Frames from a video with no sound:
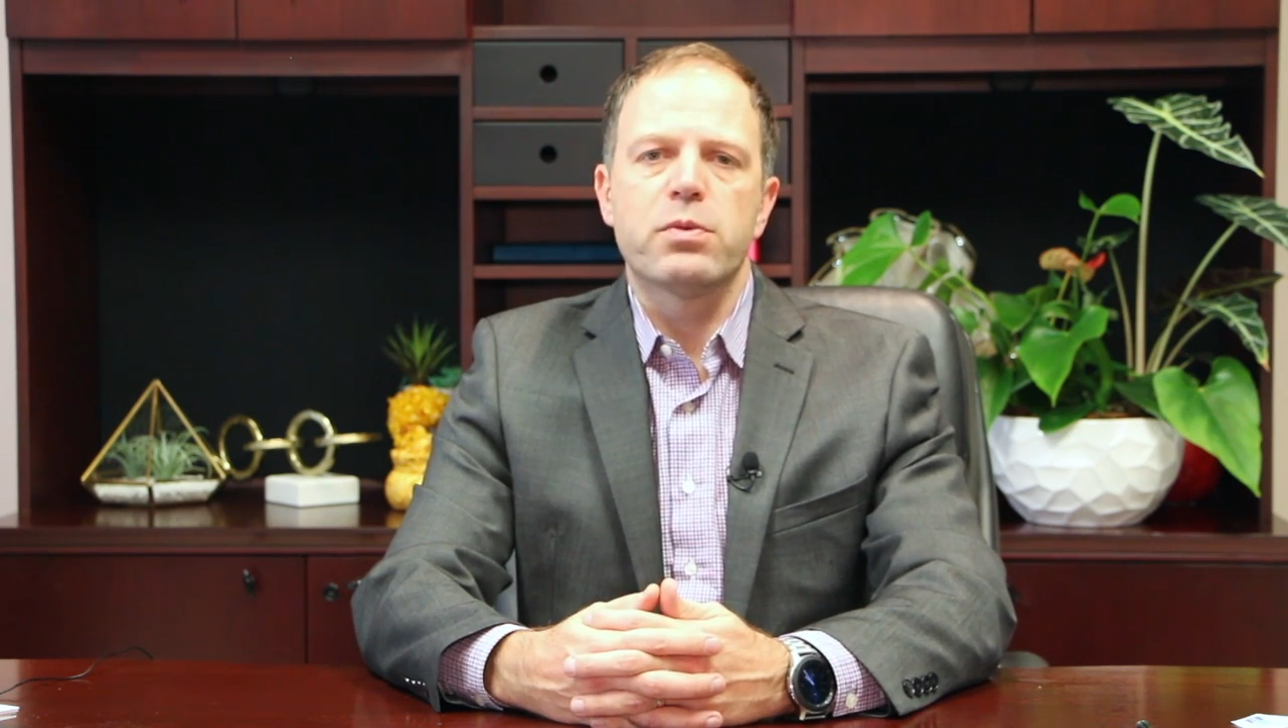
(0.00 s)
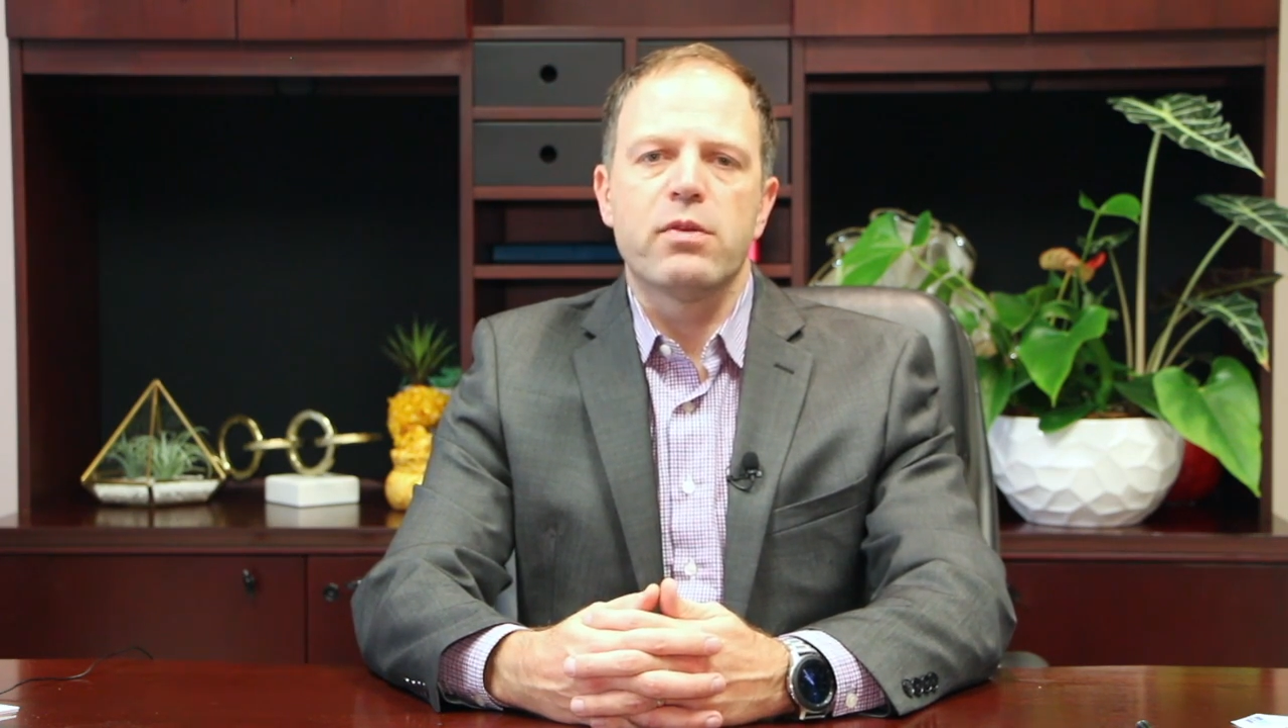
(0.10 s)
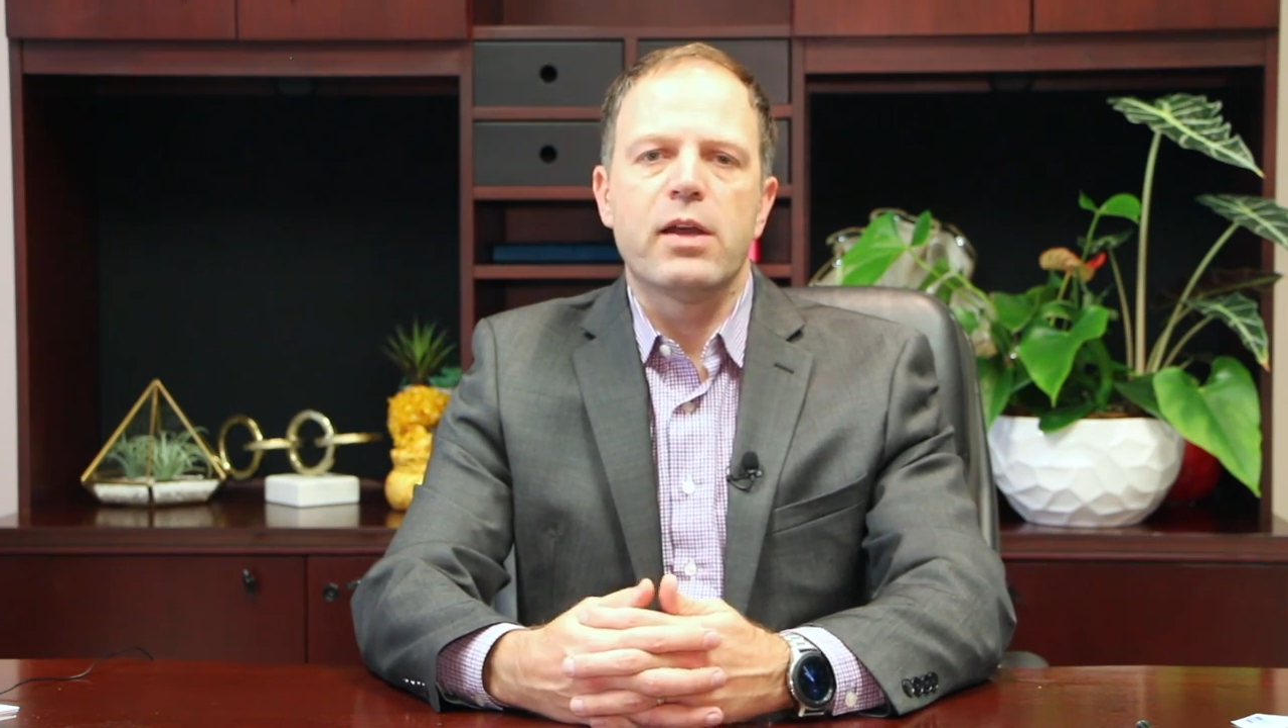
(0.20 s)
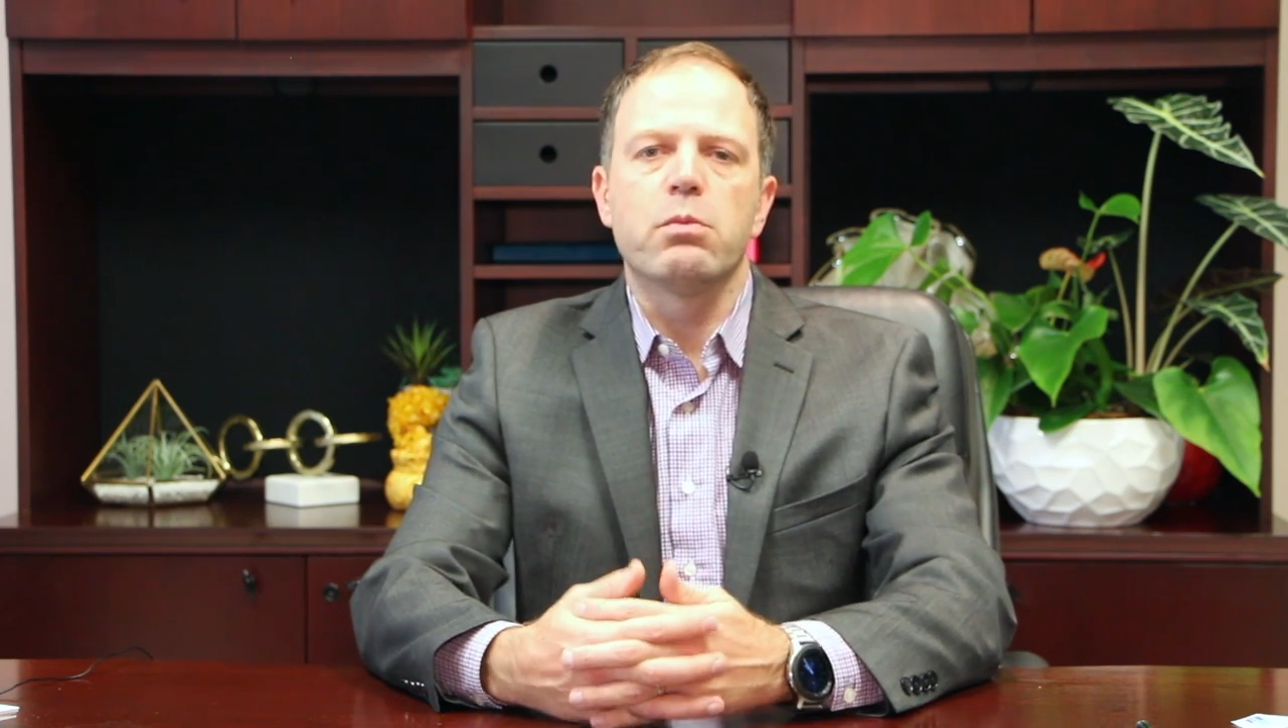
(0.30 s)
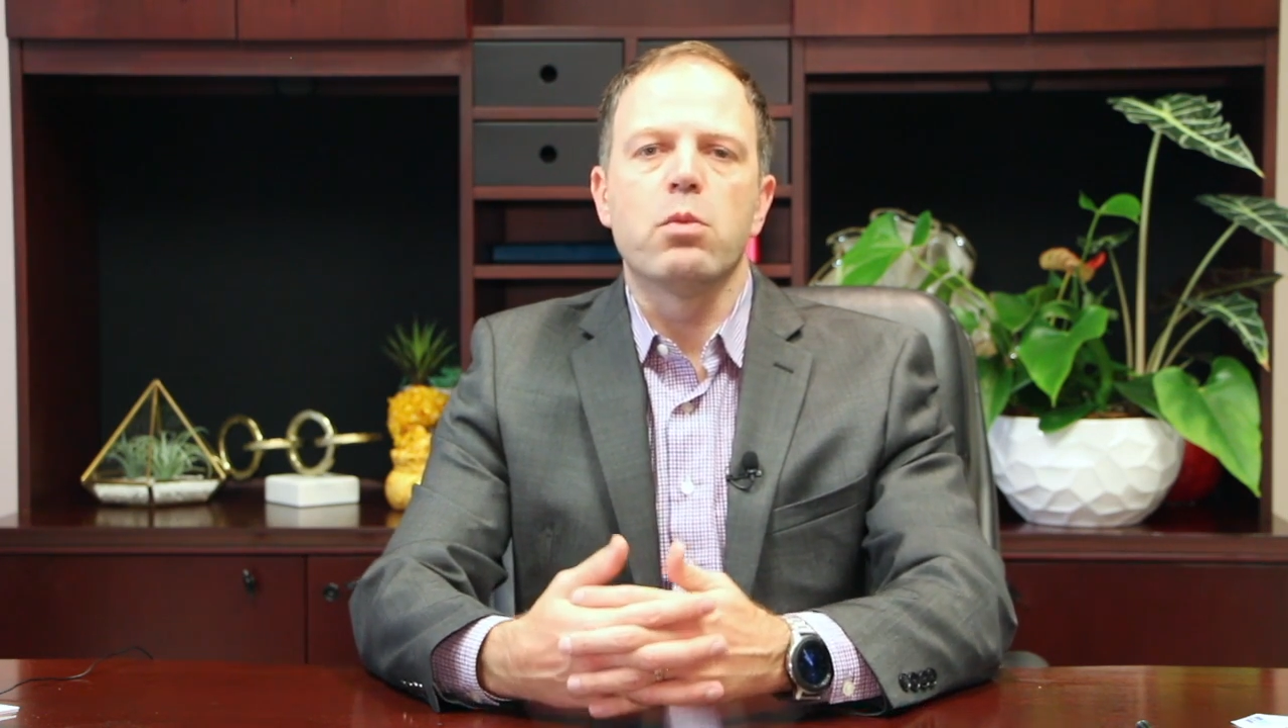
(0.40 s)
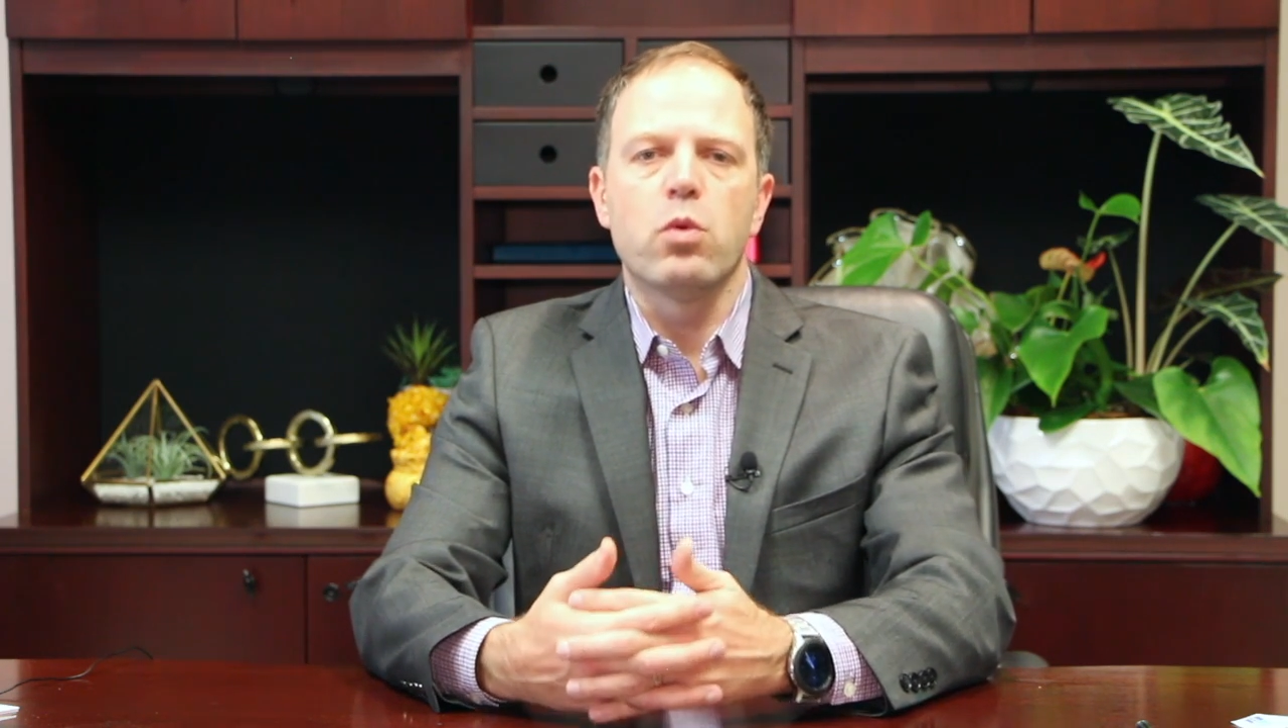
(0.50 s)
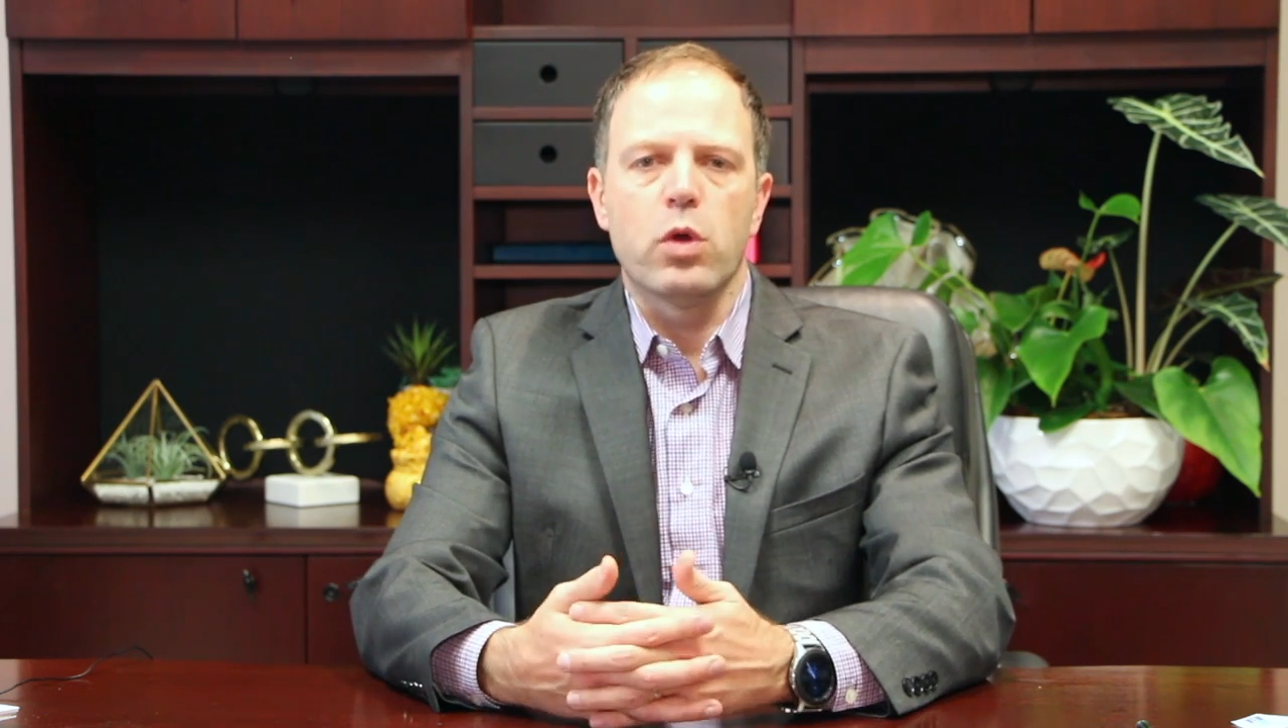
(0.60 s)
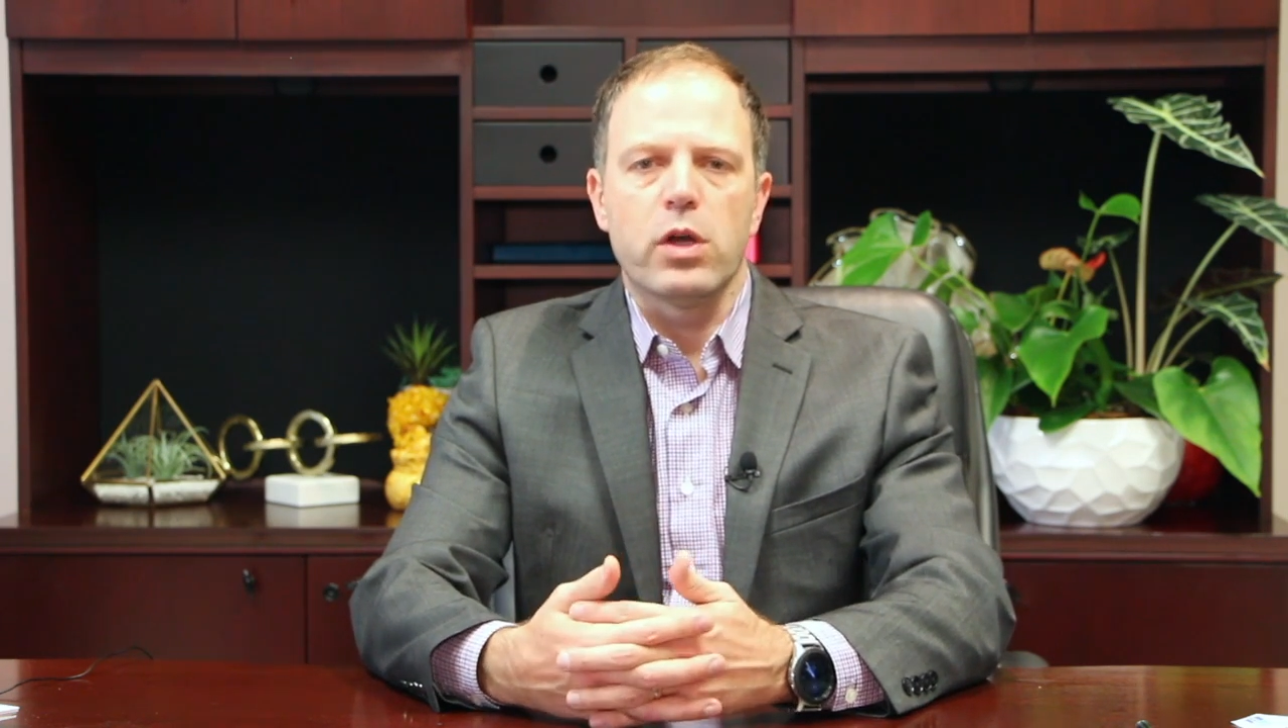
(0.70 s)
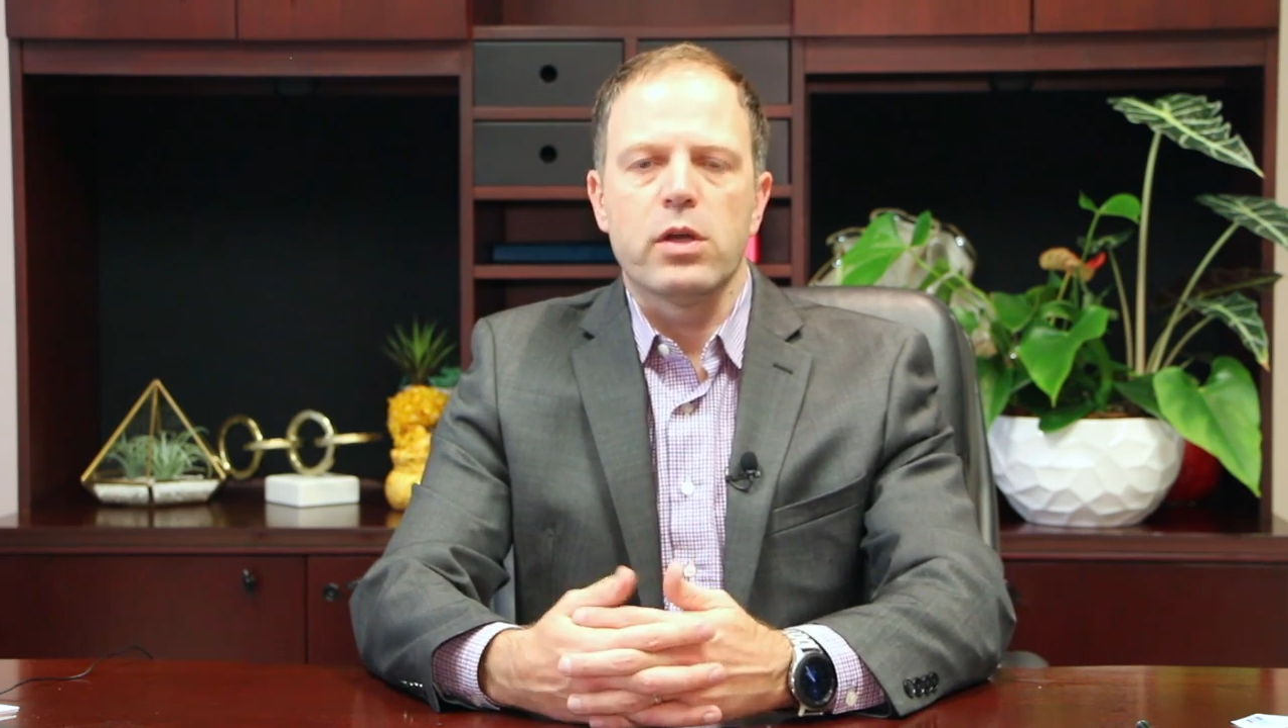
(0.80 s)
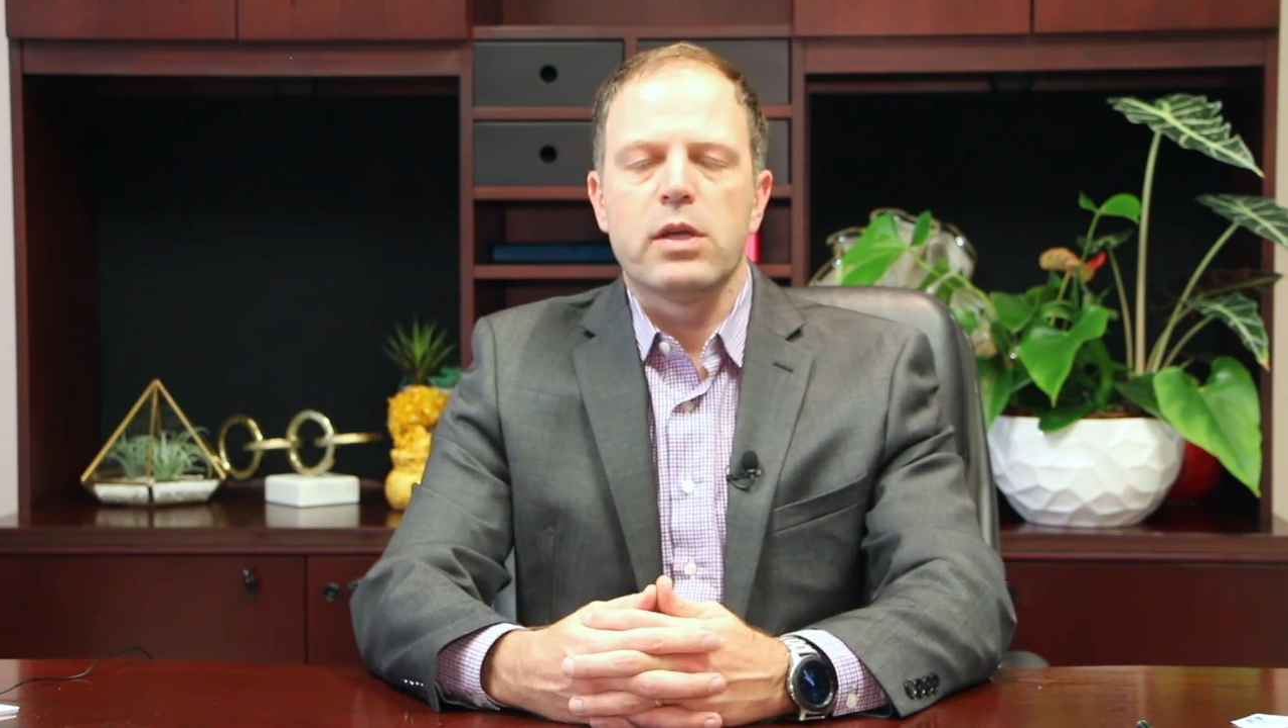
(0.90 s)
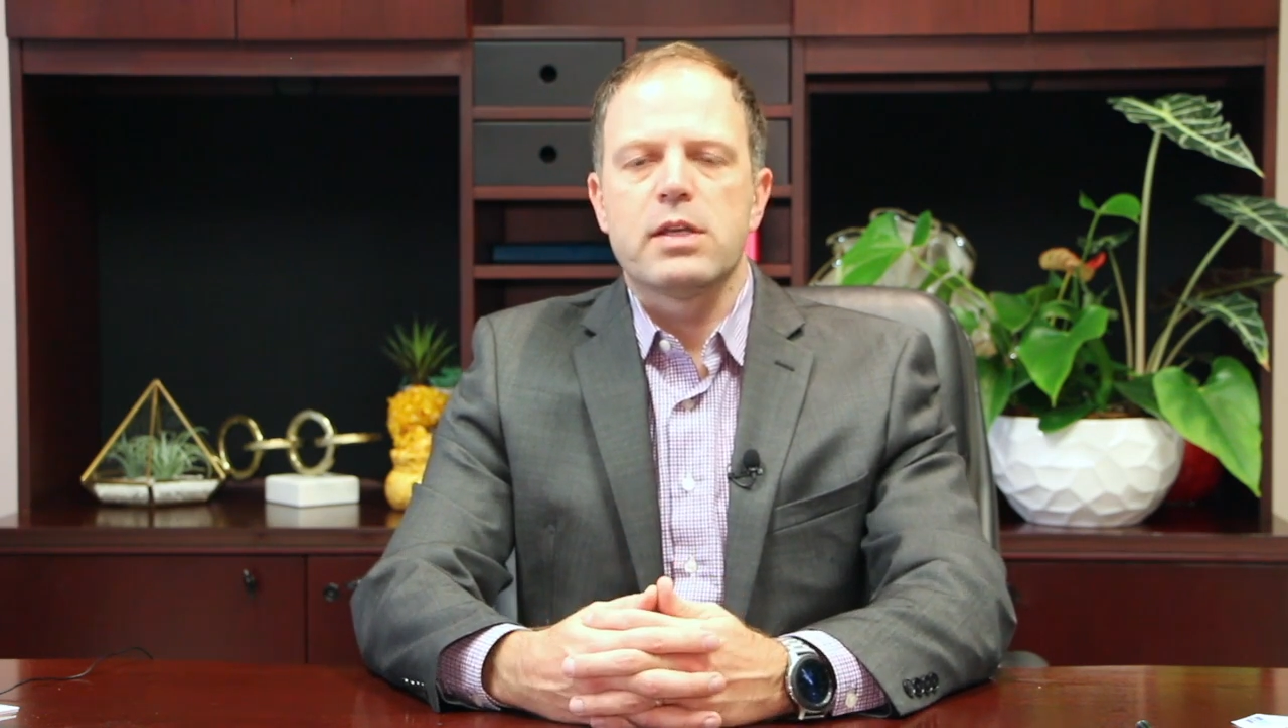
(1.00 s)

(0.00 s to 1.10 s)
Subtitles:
provide more,